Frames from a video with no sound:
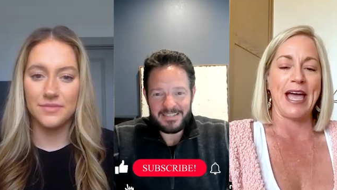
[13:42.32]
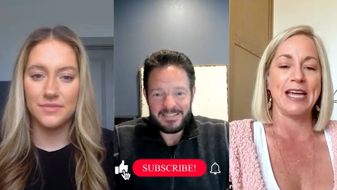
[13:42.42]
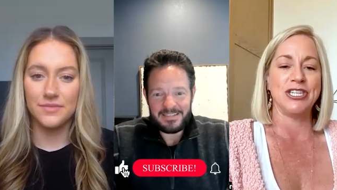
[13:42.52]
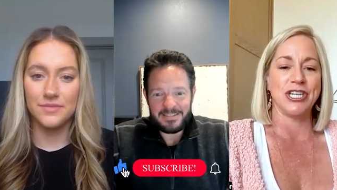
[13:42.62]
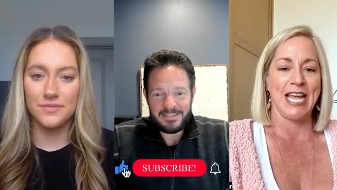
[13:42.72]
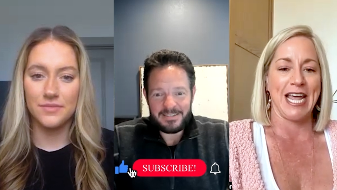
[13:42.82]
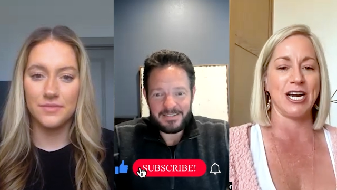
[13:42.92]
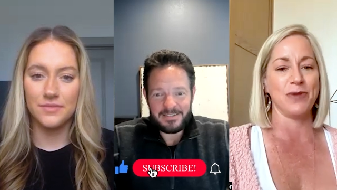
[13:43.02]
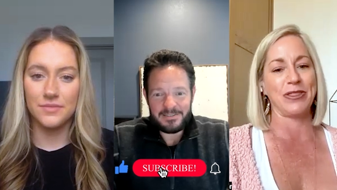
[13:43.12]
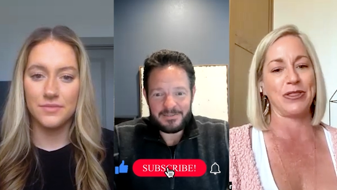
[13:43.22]
Speaker 1: feel
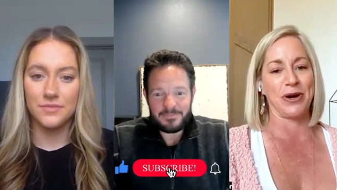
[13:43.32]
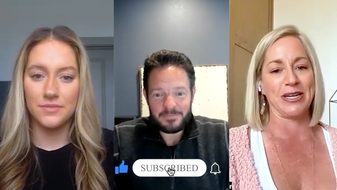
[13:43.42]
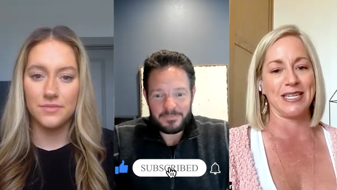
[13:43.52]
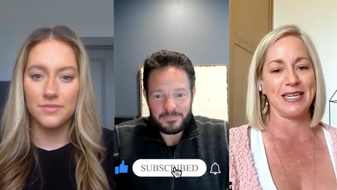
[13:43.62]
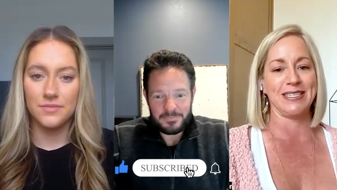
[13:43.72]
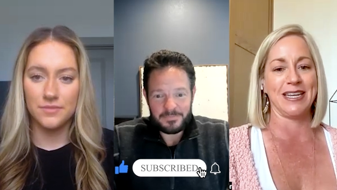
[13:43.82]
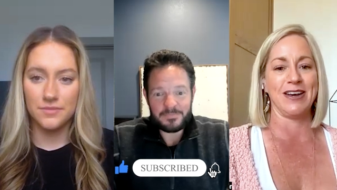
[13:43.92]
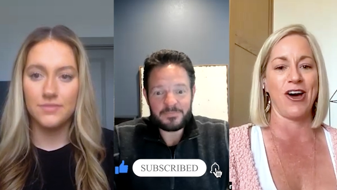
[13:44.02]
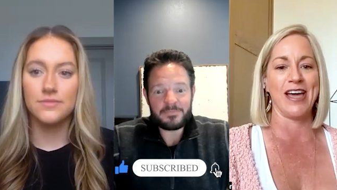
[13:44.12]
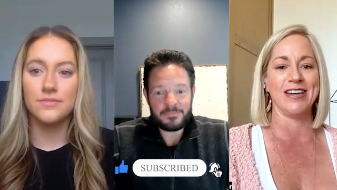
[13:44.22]
educated about the process
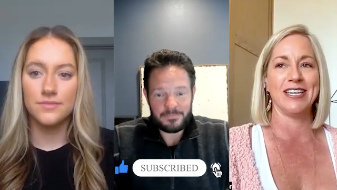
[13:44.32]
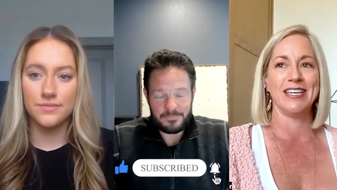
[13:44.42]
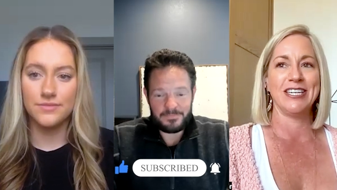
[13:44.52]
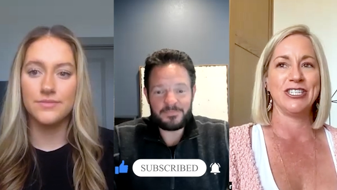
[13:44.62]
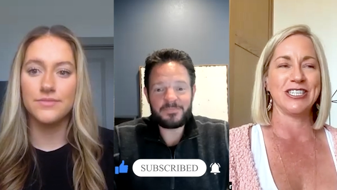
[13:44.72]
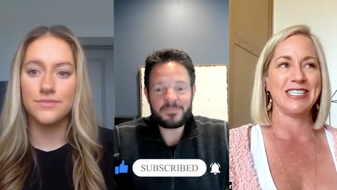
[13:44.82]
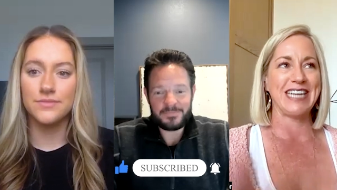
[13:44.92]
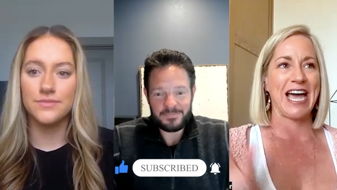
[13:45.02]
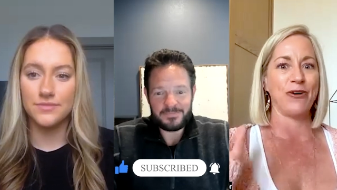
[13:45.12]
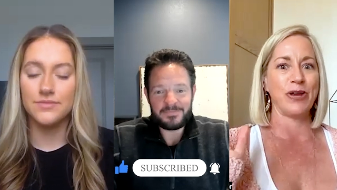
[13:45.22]
and not
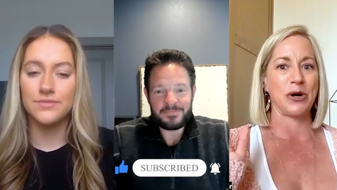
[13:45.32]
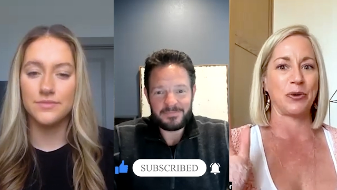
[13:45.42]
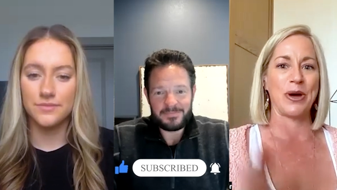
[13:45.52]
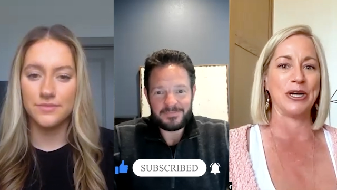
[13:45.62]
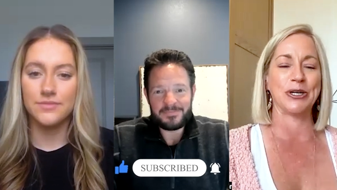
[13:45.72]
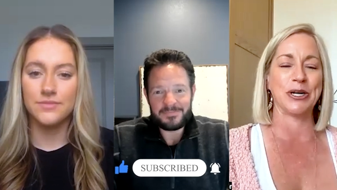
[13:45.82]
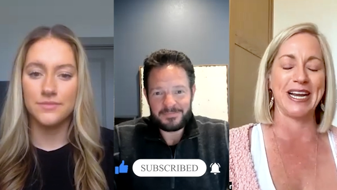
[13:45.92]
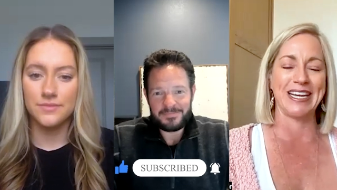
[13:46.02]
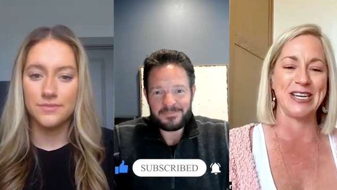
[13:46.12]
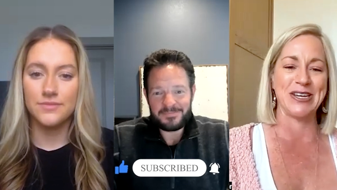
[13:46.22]
just out here
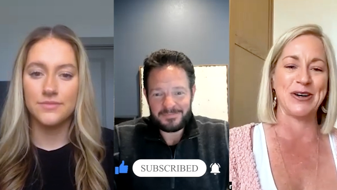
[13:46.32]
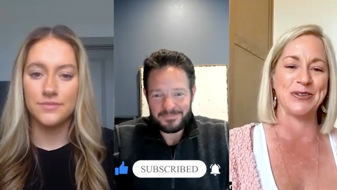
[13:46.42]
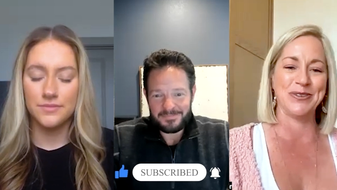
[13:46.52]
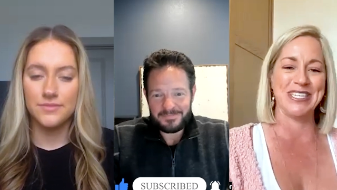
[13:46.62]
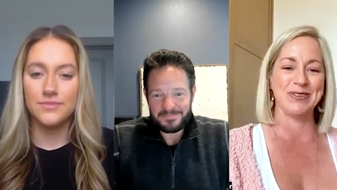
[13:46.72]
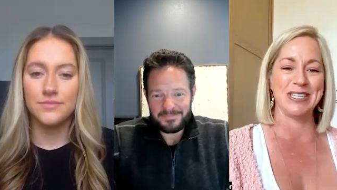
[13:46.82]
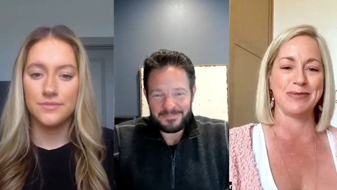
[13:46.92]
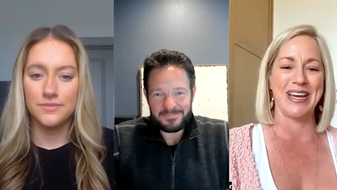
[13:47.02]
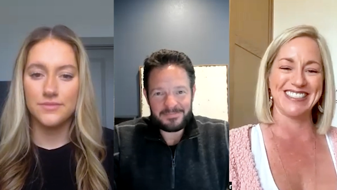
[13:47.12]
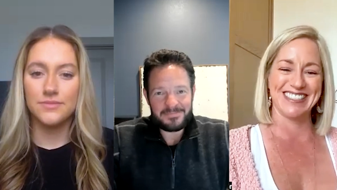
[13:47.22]
wondering, you know, what to
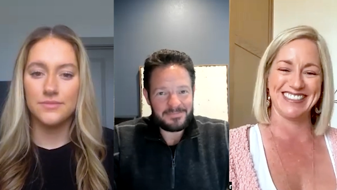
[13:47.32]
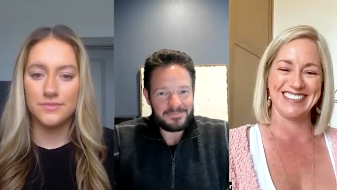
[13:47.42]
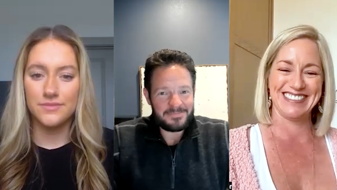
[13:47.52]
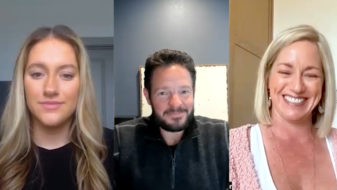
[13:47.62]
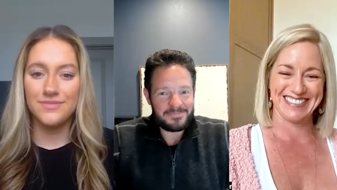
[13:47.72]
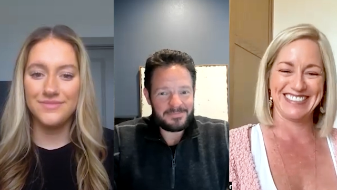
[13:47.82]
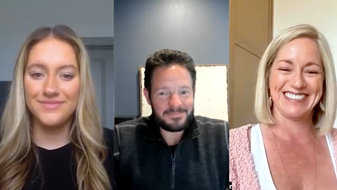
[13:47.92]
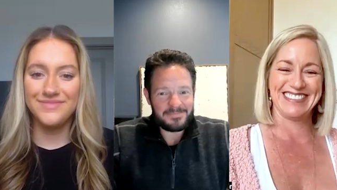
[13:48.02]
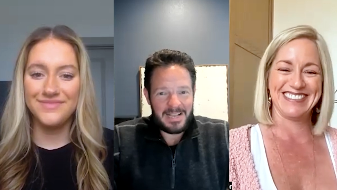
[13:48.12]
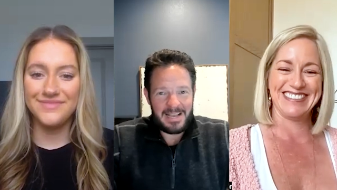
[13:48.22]
expect.
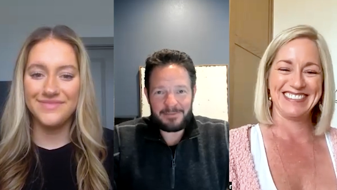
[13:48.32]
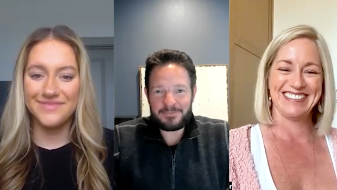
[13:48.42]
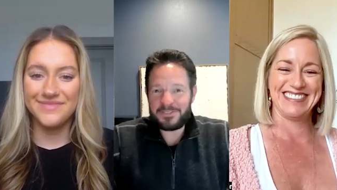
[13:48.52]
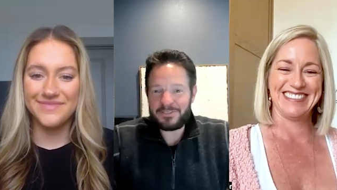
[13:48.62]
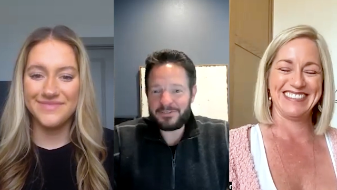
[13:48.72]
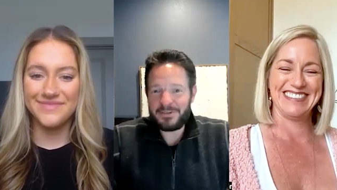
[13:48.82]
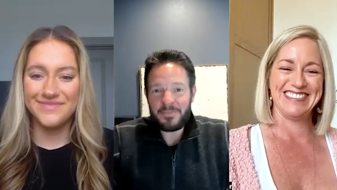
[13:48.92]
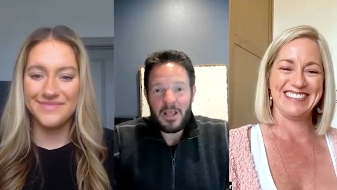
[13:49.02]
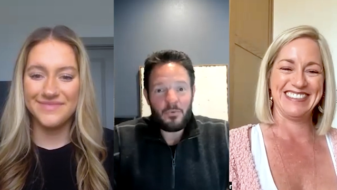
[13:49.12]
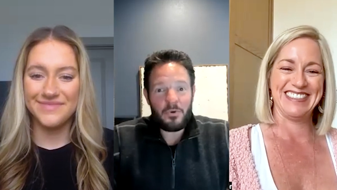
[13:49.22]
Speaker 2: Absolutely.
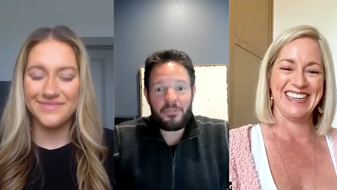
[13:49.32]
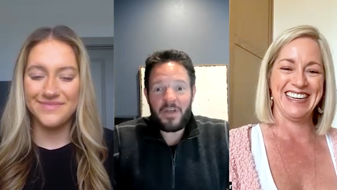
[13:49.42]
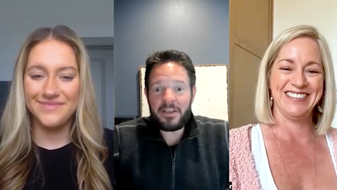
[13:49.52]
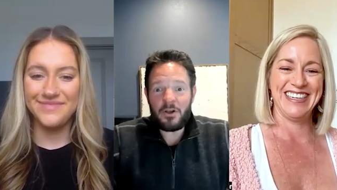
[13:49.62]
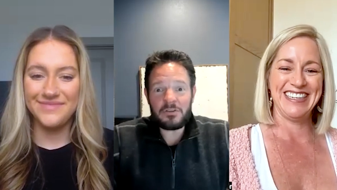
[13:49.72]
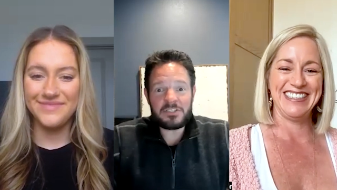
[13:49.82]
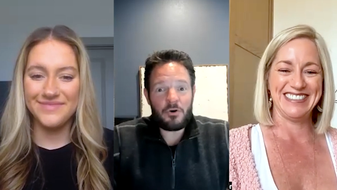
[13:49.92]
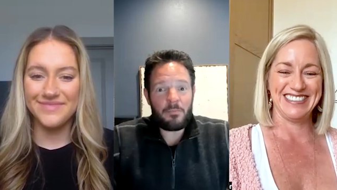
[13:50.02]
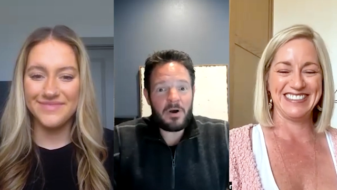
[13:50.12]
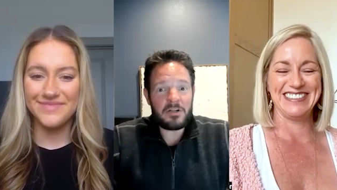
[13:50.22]
Well, thank y'all so mm-hmm.
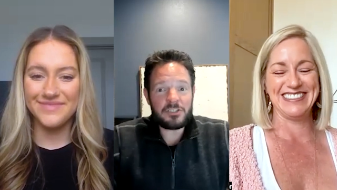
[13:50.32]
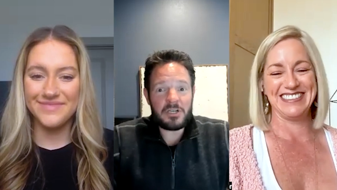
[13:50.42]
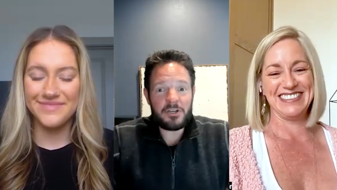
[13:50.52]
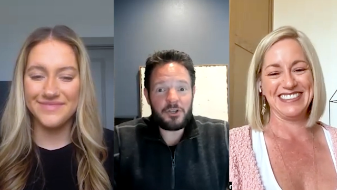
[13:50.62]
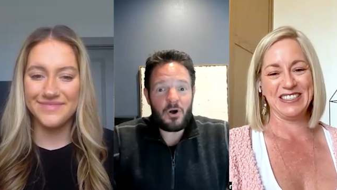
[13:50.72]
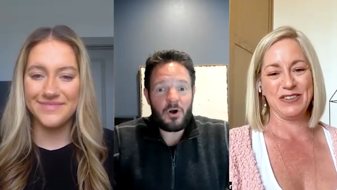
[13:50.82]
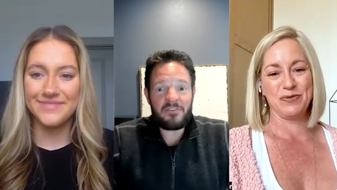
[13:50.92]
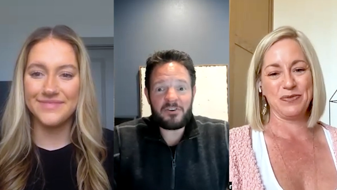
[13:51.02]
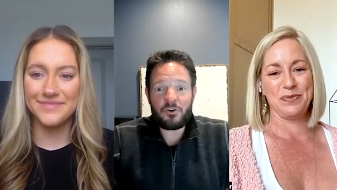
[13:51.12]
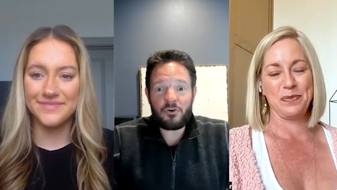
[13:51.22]
much. Uh, y'all have
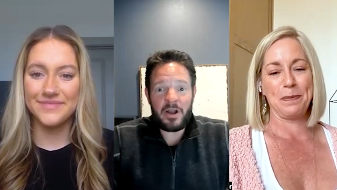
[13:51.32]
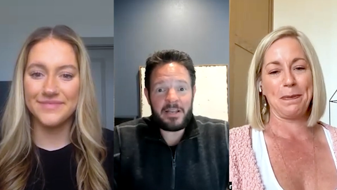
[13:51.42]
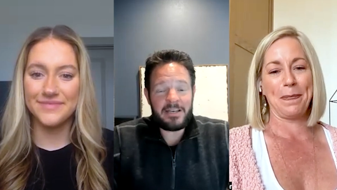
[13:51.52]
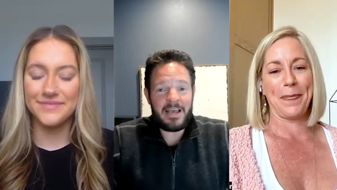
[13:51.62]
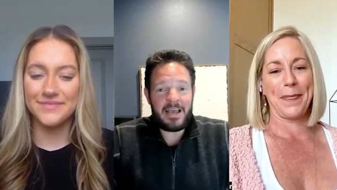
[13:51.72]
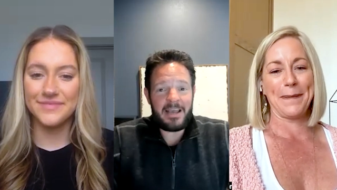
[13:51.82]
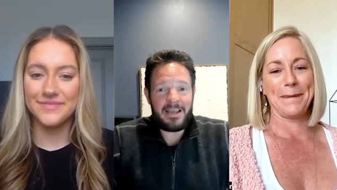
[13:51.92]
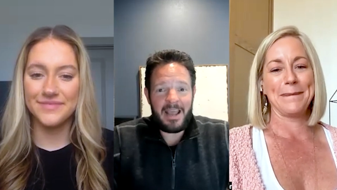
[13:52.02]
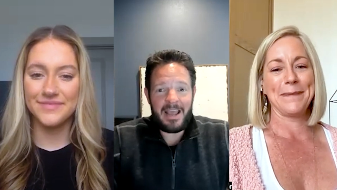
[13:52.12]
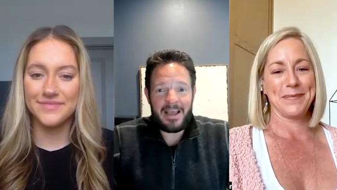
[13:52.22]
a great
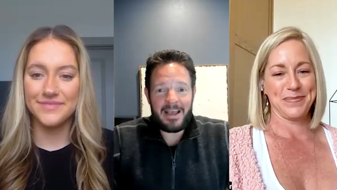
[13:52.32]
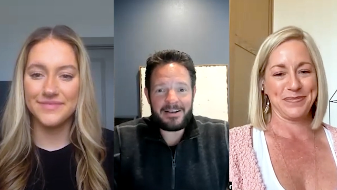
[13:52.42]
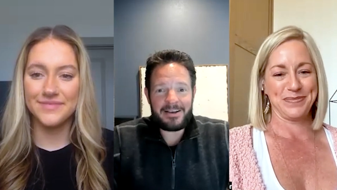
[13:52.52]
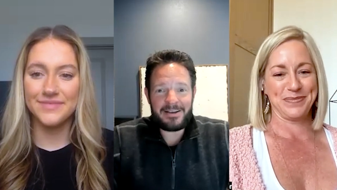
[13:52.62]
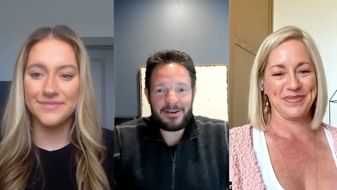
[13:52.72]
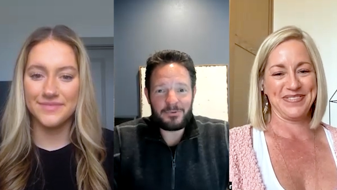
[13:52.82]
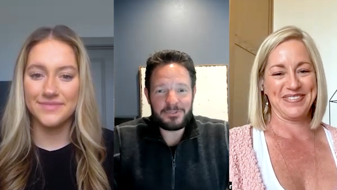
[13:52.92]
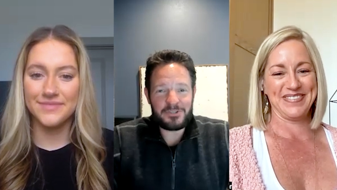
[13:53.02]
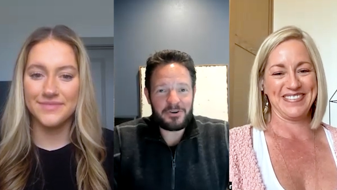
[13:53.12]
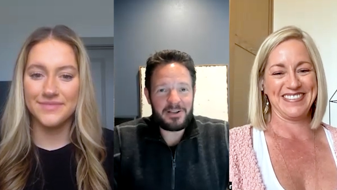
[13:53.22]
day, and uh, we'll
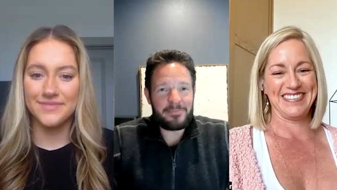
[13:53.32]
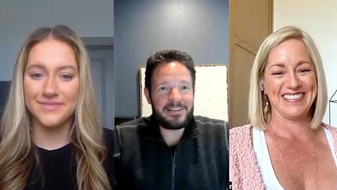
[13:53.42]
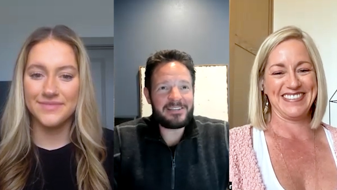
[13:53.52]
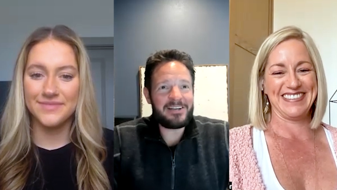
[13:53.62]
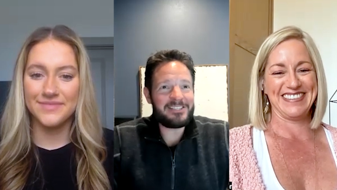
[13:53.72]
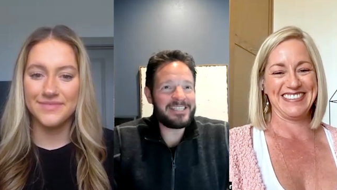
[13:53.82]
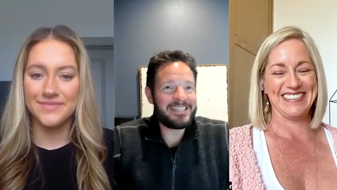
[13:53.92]
certainly be in touch.